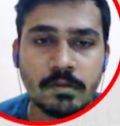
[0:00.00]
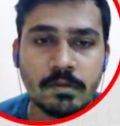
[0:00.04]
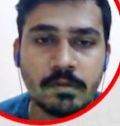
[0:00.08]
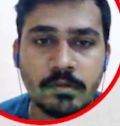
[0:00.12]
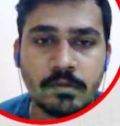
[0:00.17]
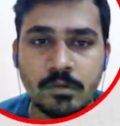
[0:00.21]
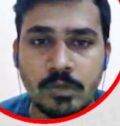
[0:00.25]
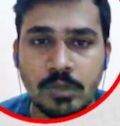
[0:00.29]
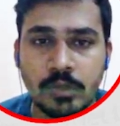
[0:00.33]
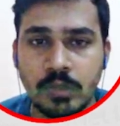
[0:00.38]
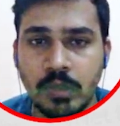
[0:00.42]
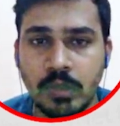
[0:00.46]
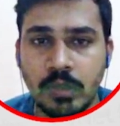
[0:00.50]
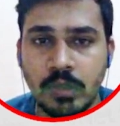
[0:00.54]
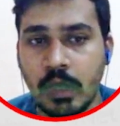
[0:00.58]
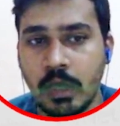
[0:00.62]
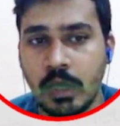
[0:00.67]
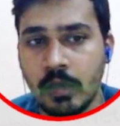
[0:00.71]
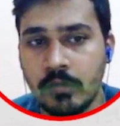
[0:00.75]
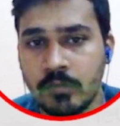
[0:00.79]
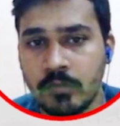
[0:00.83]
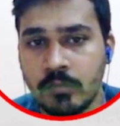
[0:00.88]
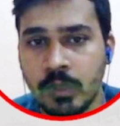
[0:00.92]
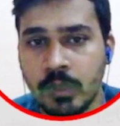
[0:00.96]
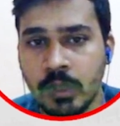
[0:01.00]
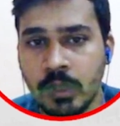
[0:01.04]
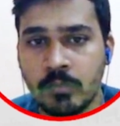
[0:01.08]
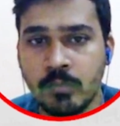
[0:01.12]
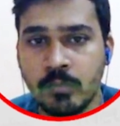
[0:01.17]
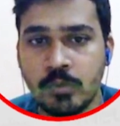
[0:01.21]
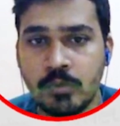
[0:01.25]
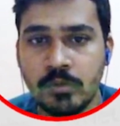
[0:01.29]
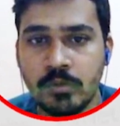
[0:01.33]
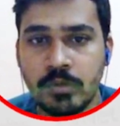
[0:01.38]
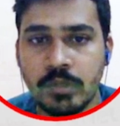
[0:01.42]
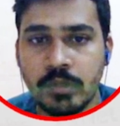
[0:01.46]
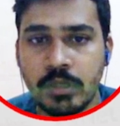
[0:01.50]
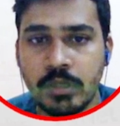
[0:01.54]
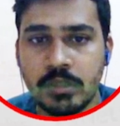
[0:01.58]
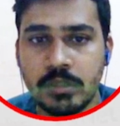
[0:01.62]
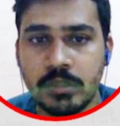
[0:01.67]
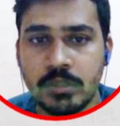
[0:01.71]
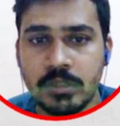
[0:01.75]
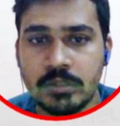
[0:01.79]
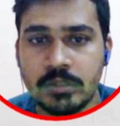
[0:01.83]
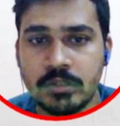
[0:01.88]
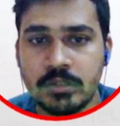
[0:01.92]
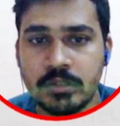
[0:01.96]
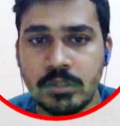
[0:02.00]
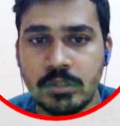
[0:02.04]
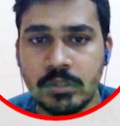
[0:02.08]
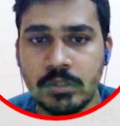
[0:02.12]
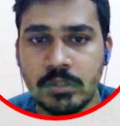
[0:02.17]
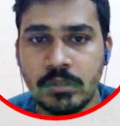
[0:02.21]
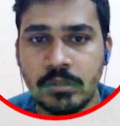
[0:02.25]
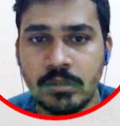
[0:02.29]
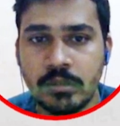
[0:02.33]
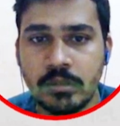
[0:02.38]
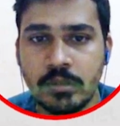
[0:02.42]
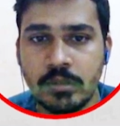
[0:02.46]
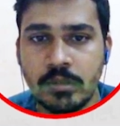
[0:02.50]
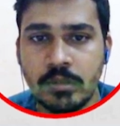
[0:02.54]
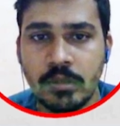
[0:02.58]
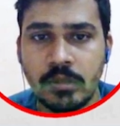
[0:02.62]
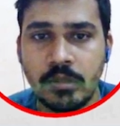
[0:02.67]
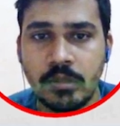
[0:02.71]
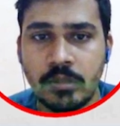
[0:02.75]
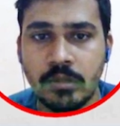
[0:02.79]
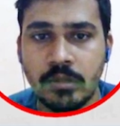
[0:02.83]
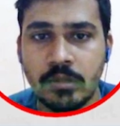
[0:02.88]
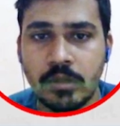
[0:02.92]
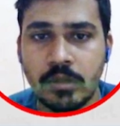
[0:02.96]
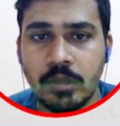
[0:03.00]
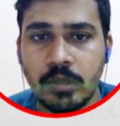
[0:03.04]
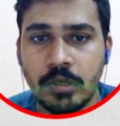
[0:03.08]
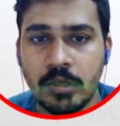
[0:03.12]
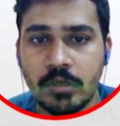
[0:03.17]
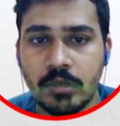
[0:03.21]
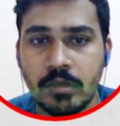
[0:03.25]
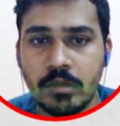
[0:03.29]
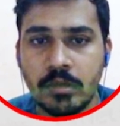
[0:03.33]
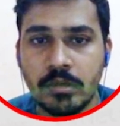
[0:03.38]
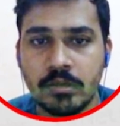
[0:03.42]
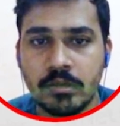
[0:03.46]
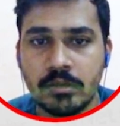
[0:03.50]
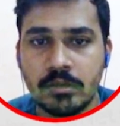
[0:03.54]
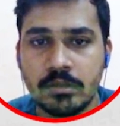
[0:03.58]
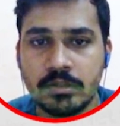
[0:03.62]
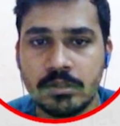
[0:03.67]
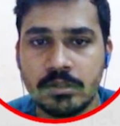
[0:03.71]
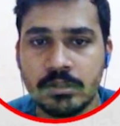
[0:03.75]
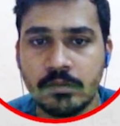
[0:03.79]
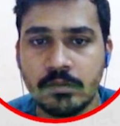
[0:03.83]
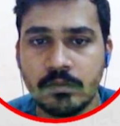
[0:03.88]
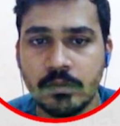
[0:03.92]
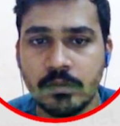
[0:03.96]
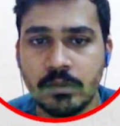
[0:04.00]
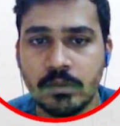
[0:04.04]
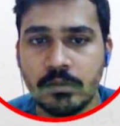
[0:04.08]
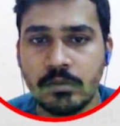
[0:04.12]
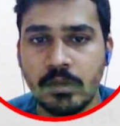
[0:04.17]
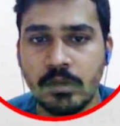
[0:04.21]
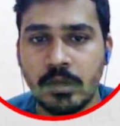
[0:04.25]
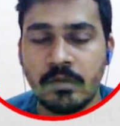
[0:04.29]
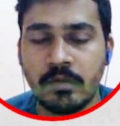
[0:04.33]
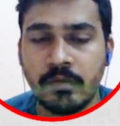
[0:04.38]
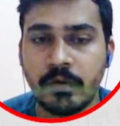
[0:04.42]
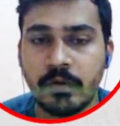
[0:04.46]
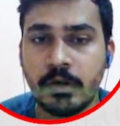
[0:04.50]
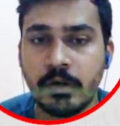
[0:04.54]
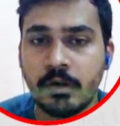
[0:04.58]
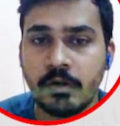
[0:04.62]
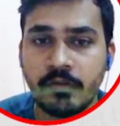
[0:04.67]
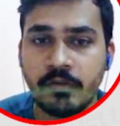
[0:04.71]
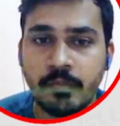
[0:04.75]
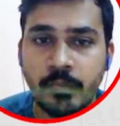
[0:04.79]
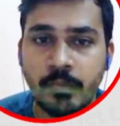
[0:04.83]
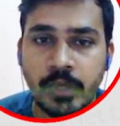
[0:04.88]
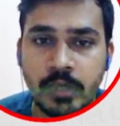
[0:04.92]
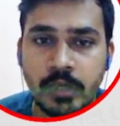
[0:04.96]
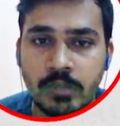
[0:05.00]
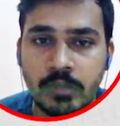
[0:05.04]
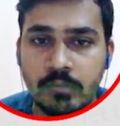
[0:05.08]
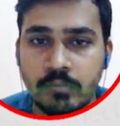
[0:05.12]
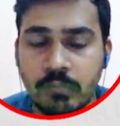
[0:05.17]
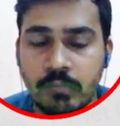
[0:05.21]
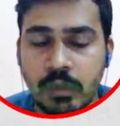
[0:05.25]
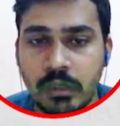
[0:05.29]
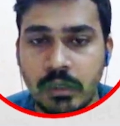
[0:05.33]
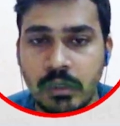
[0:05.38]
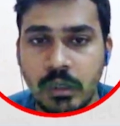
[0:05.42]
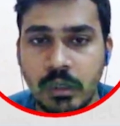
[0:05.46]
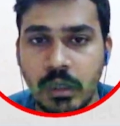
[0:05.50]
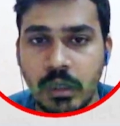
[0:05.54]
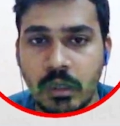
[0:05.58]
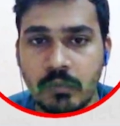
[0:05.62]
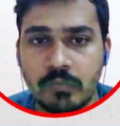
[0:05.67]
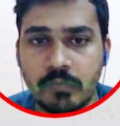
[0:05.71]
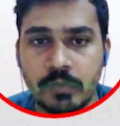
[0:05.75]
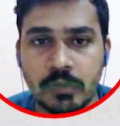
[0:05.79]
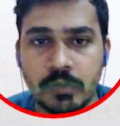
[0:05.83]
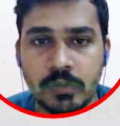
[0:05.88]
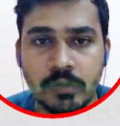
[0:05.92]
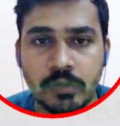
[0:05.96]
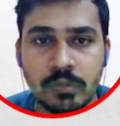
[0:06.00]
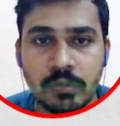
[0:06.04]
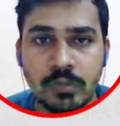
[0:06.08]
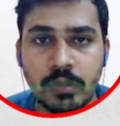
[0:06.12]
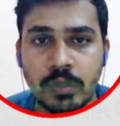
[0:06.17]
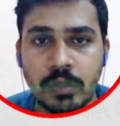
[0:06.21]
okay, I have a MacBook, and consider that someone, a friend of mine, might have a